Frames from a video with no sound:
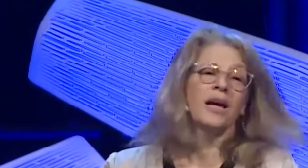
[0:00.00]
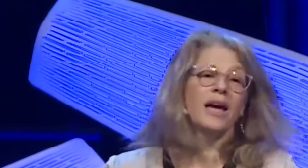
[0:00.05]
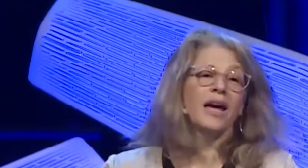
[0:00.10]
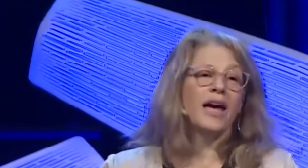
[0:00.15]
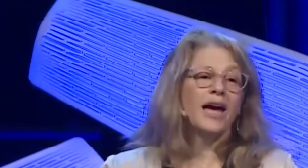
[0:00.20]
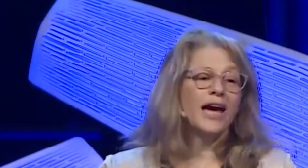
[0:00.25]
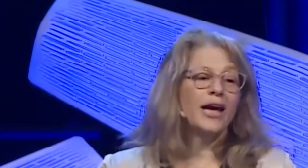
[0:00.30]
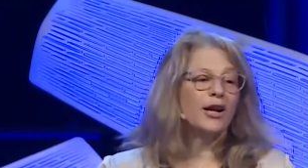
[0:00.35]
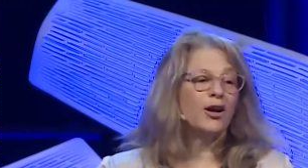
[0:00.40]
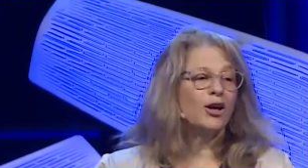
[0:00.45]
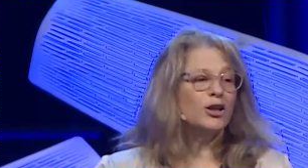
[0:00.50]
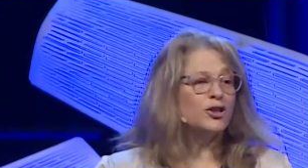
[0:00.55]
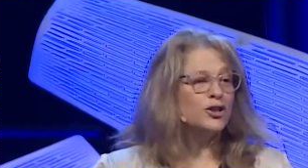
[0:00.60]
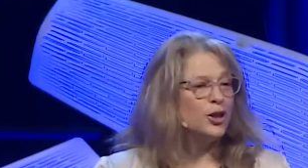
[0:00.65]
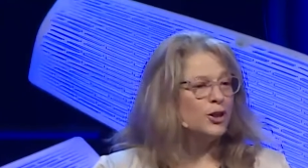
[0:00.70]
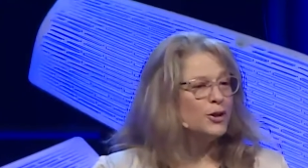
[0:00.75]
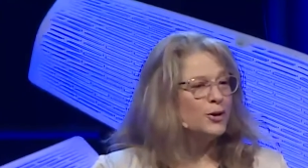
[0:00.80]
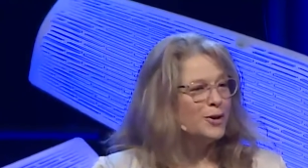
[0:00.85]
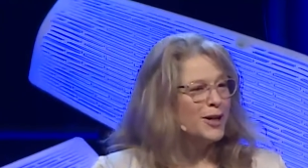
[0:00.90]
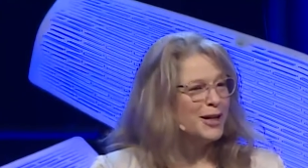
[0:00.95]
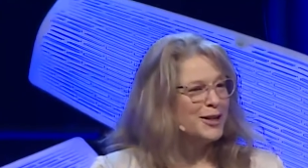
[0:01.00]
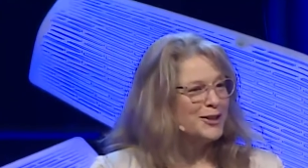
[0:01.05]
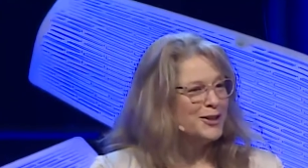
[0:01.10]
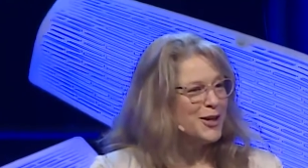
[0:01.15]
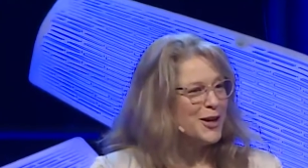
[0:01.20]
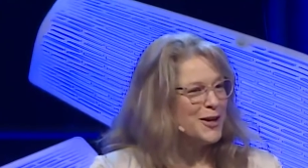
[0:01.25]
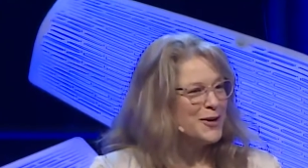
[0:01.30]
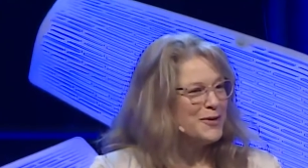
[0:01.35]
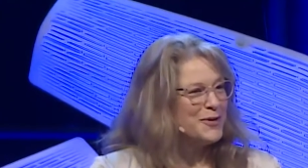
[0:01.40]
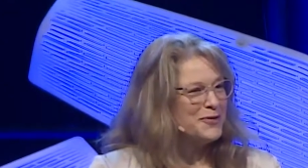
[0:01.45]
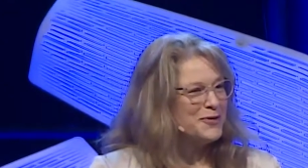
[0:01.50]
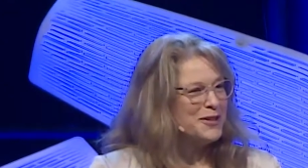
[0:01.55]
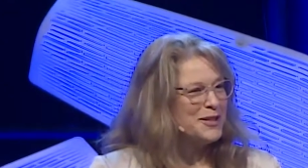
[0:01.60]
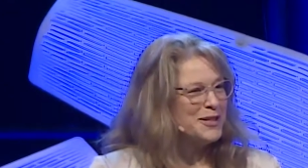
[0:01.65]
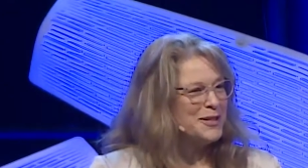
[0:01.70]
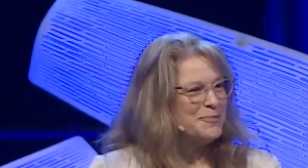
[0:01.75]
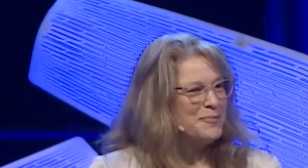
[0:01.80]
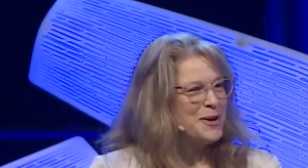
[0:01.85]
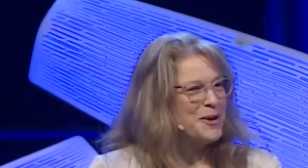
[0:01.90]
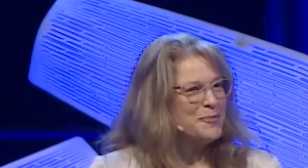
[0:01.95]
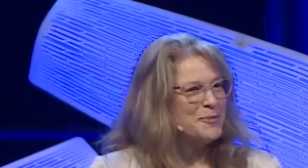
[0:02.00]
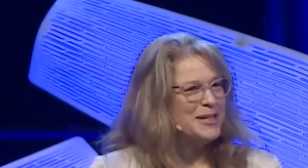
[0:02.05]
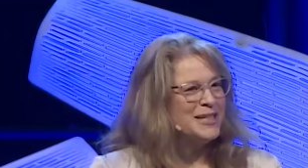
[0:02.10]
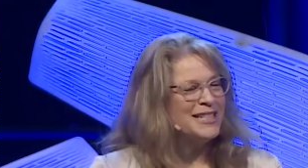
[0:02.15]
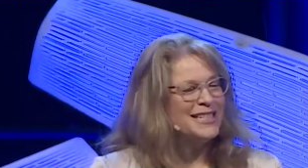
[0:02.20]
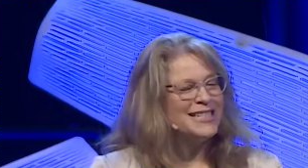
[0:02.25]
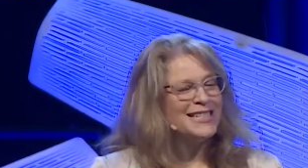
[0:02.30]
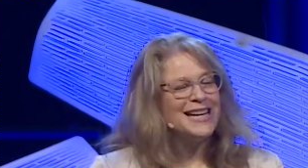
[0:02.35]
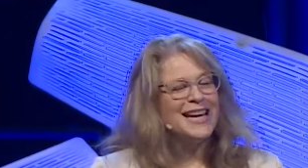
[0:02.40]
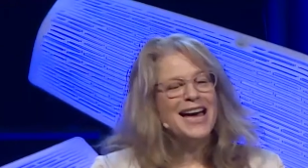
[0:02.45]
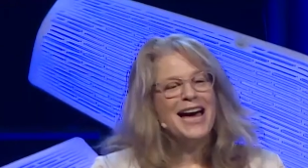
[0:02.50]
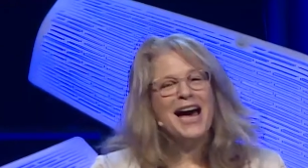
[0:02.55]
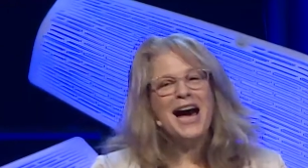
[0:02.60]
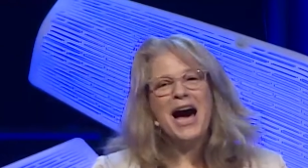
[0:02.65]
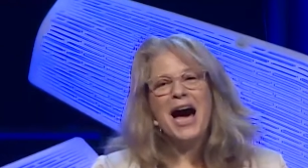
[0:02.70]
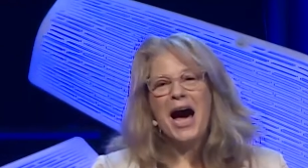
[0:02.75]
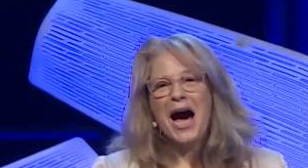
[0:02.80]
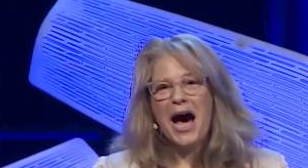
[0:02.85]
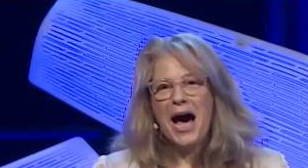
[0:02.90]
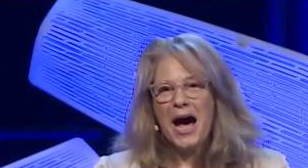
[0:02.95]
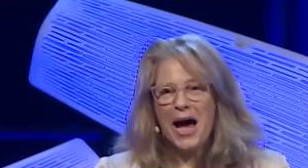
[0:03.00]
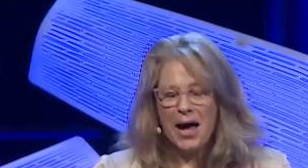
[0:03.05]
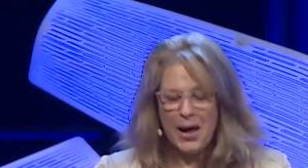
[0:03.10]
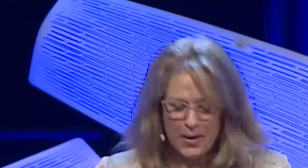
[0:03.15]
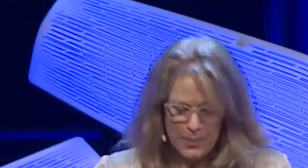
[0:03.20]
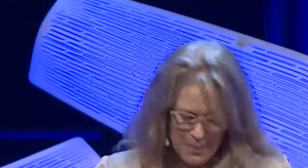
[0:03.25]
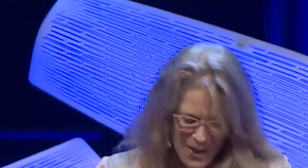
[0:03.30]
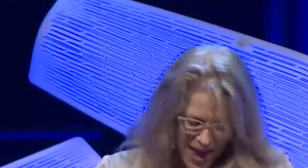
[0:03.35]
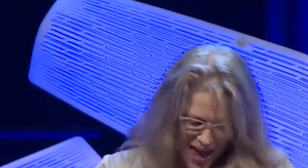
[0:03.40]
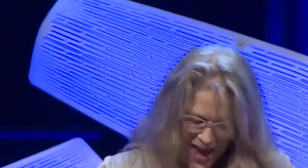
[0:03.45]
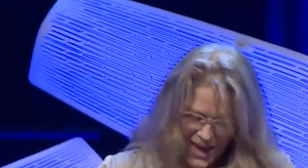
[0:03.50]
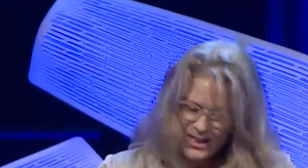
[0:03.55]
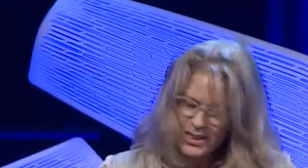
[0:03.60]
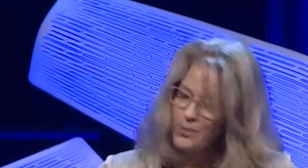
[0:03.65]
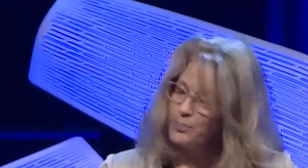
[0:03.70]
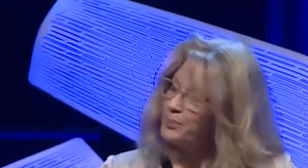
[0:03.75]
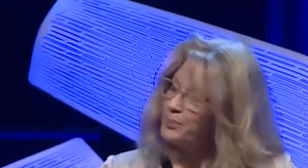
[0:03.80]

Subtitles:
and I'll show you that geography in a moment, as a